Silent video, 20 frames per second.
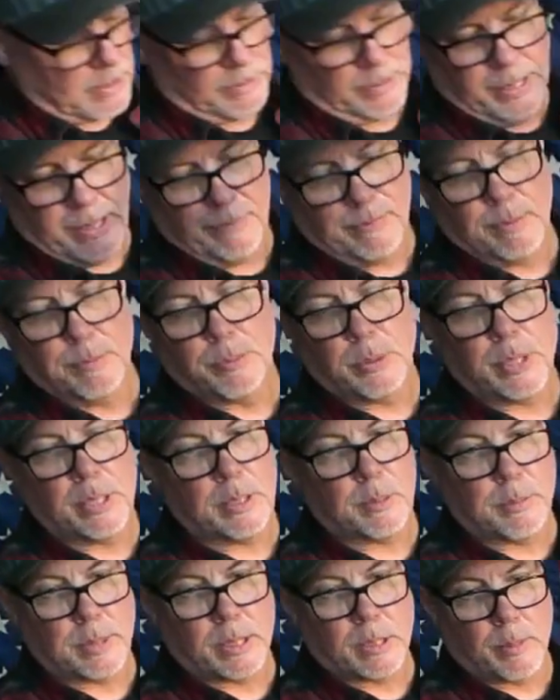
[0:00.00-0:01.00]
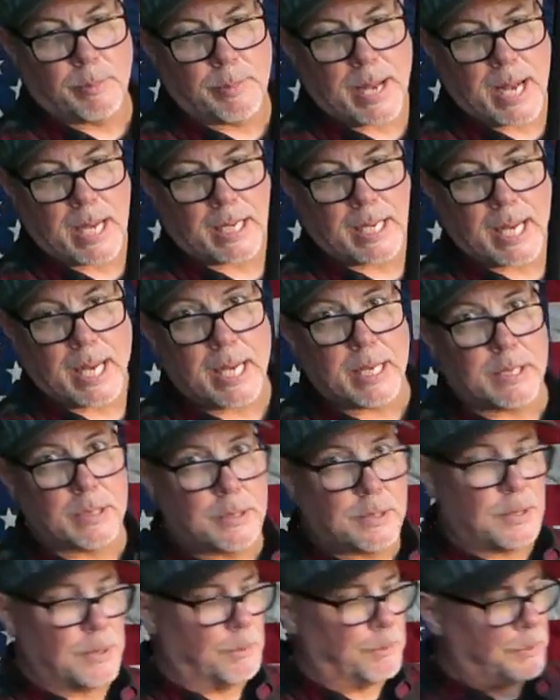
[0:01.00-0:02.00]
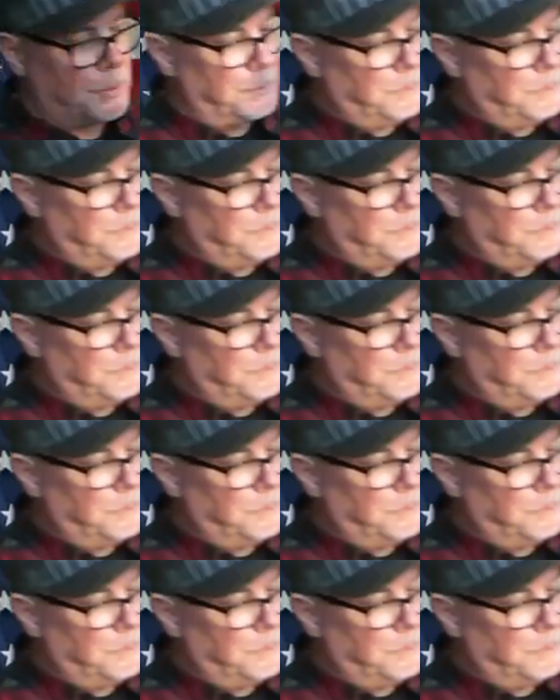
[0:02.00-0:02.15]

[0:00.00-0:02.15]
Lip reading: Even putting the barrel back on is simple.